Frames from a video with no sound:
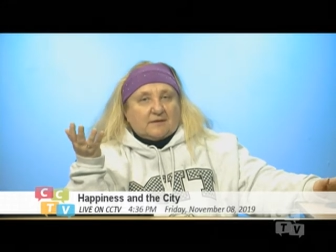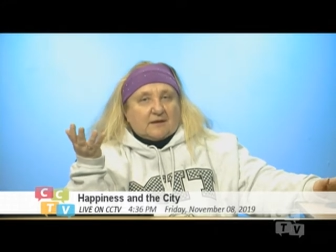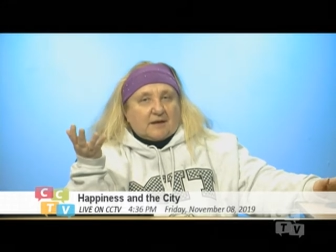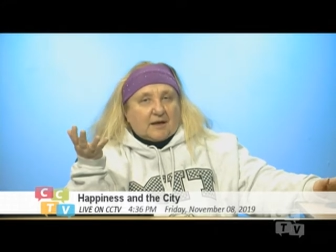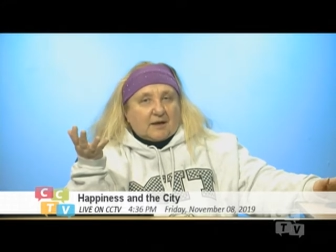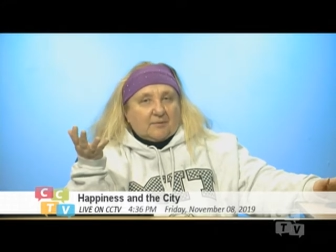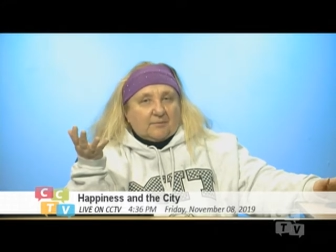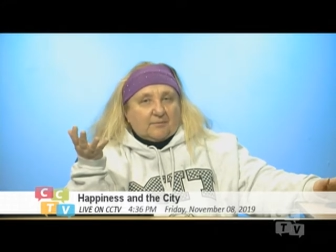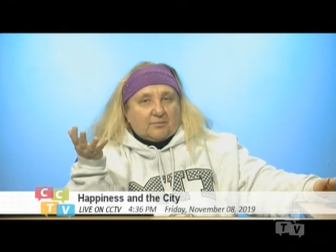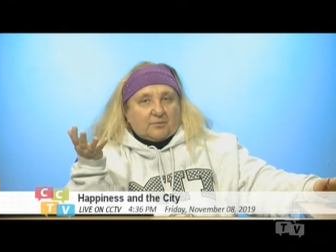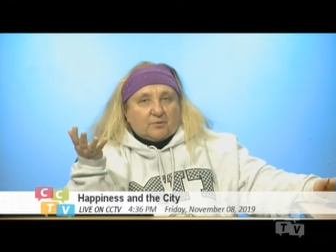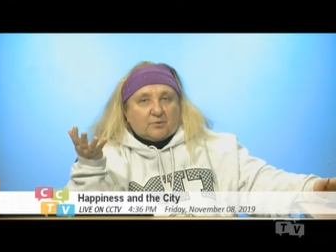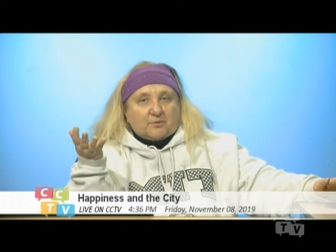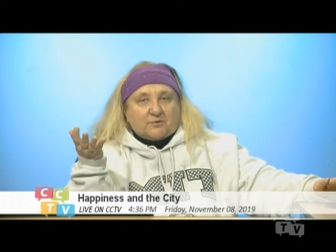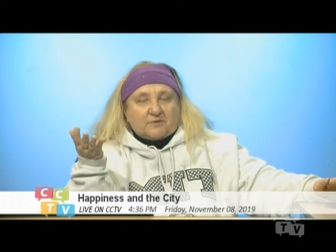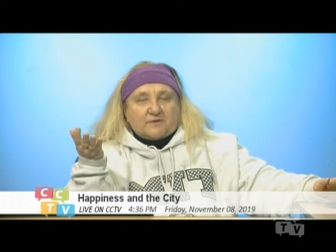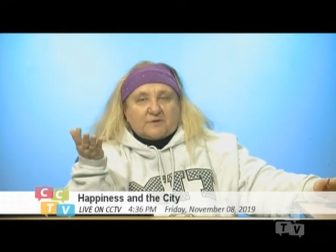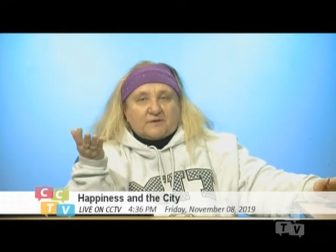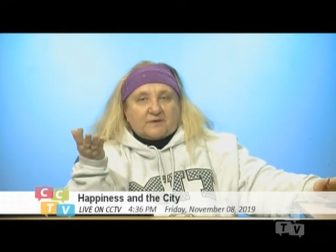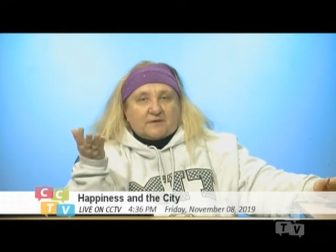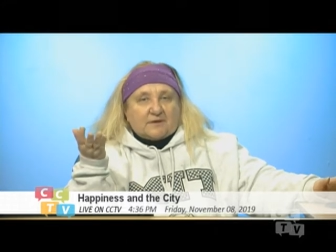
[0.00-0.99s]
like
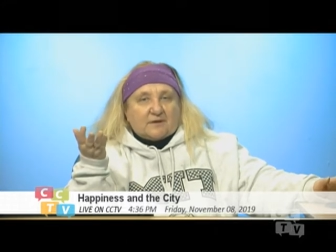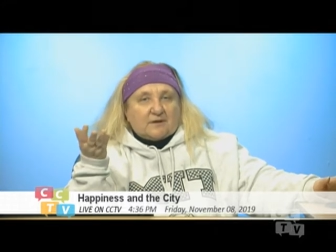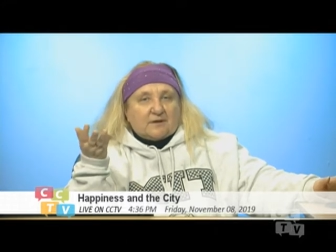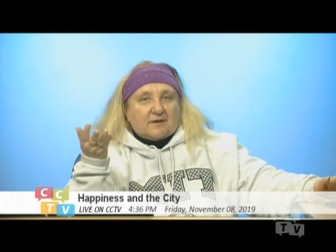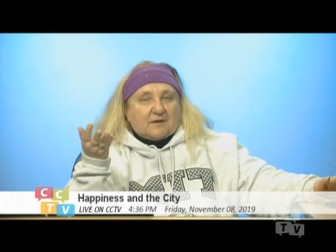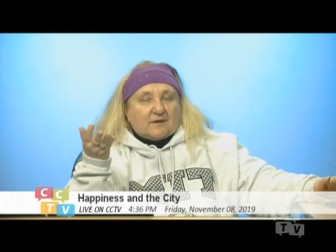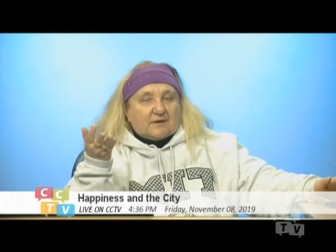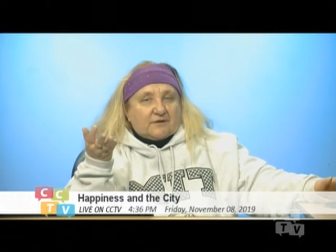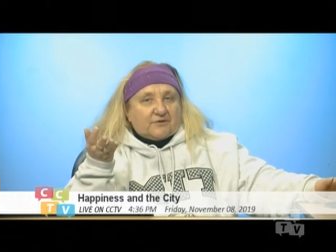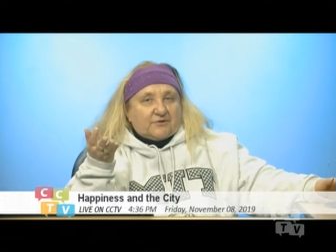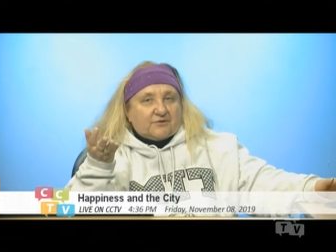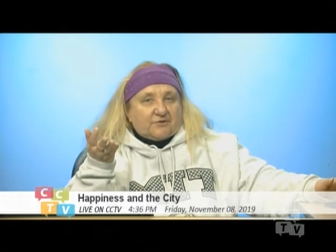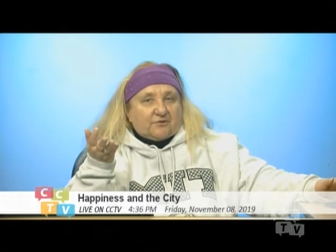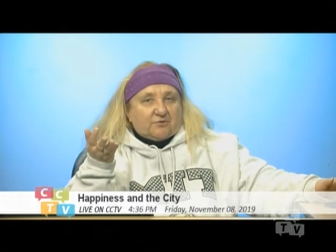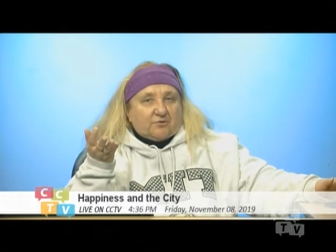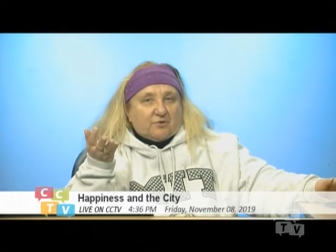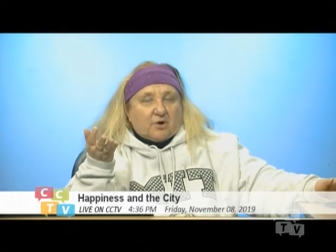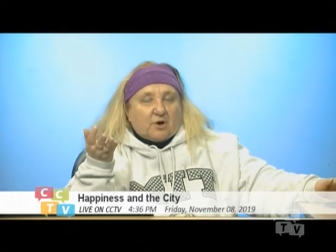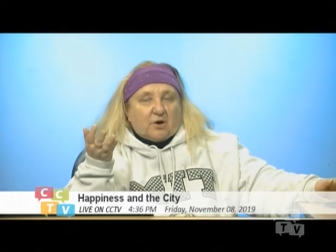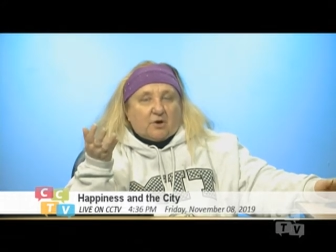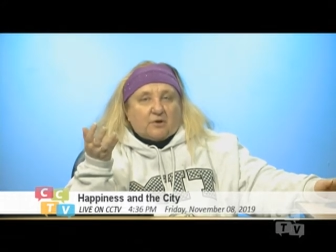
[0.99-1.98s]
books,
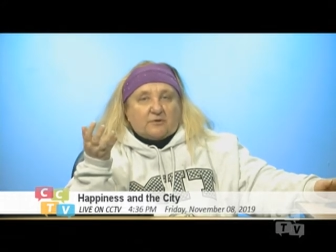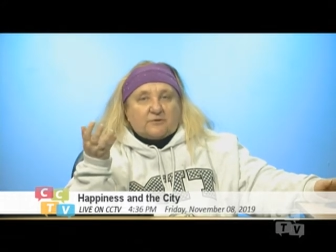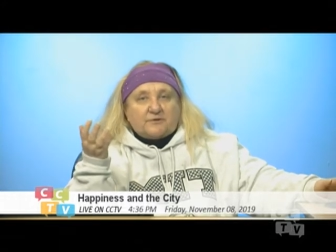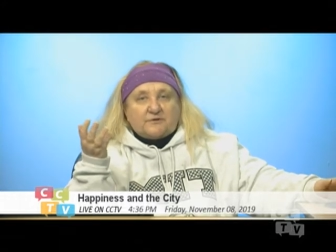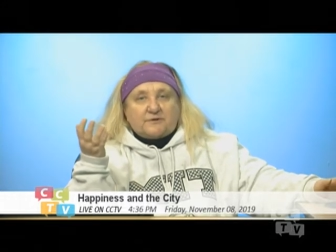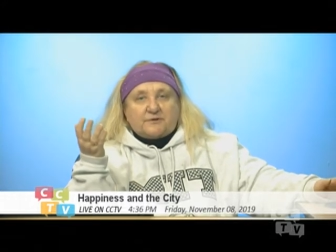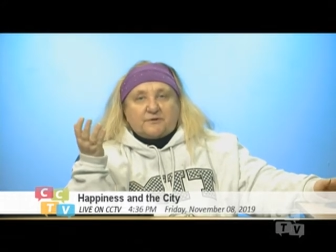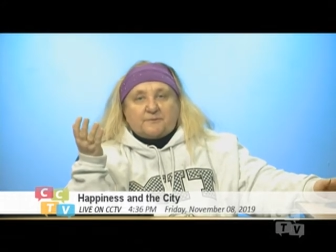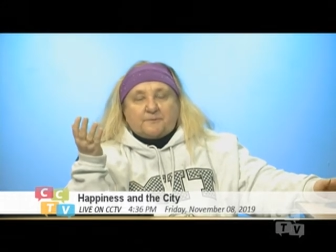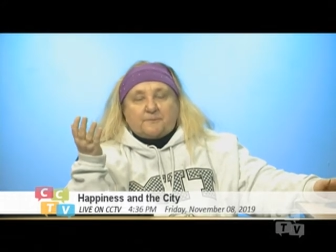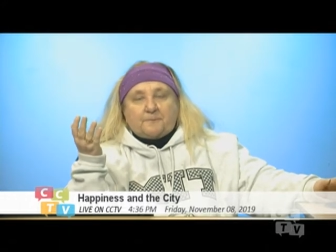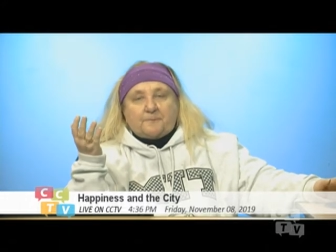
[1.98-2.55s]
scrolls,